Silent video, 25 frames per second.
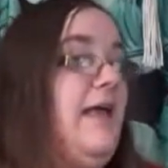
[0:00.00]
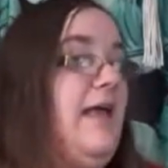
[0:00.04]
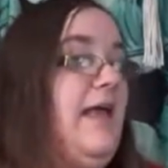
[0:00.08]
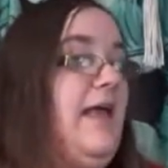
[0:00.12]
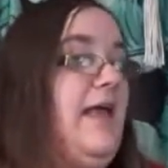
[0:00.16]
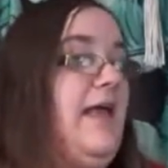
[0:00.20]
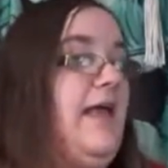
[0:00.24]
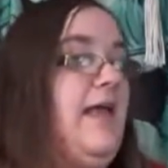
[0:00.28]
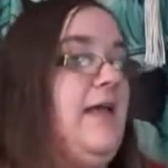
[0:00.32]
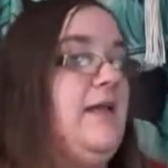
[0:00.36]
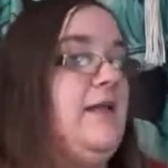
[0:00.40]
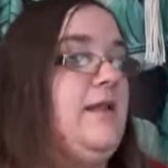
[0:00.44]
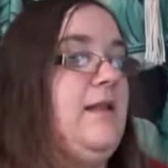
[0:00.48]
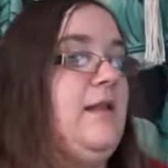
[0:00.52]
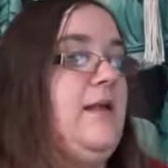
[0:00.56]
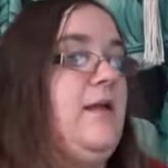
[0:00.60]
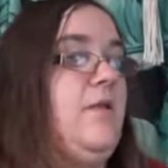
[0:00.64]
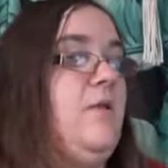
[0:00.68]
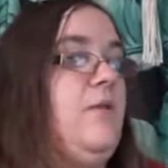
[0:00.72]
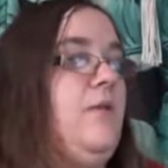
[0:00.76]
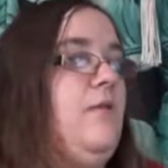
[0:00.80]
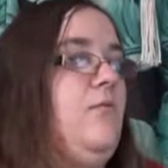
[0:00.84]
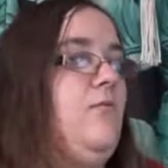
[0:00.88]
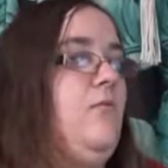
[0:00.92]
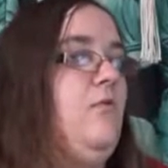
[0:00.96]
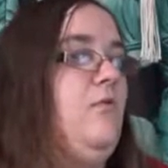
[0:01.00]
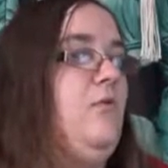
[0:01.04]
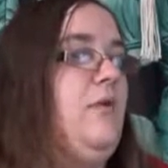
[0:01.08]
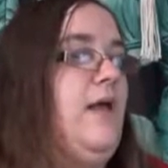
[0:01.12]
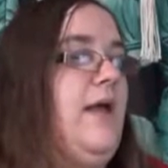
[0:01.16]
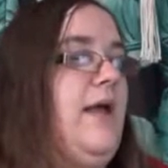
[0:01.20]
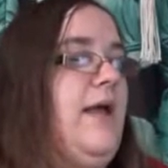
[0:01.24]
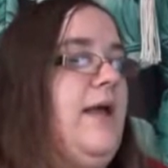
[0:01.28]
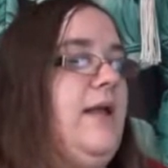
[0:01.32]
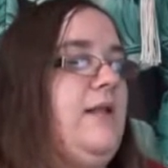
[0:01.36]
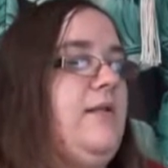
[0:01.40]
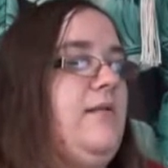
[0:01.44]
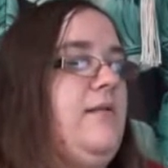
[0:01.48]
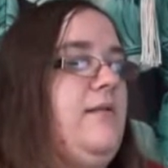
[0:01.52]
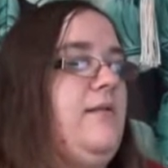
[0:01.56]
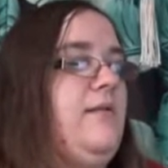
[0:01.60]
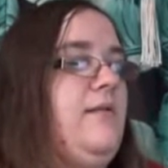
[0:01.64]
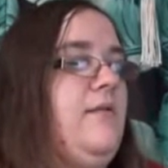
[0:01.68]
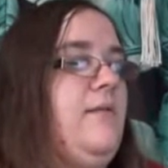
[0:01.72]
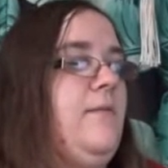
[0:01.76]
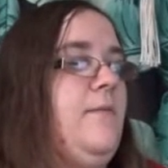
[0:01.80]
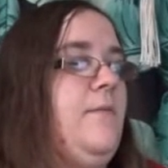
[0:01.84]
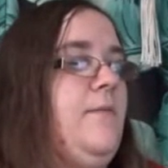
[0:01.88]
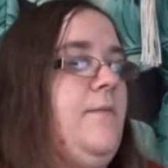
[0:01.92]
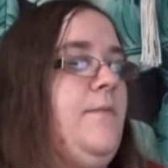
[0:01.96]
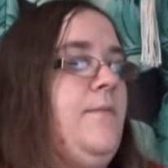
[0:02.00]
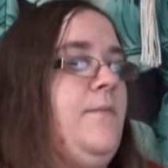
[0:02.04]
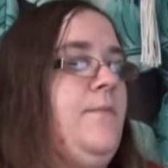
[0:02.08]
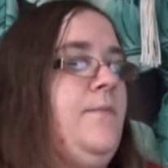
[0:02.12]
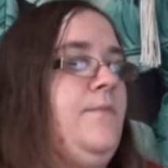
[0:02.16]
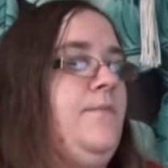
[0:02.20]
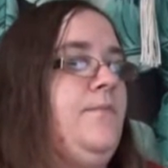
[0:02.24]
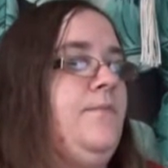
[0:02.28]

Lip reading: And then we'll add some.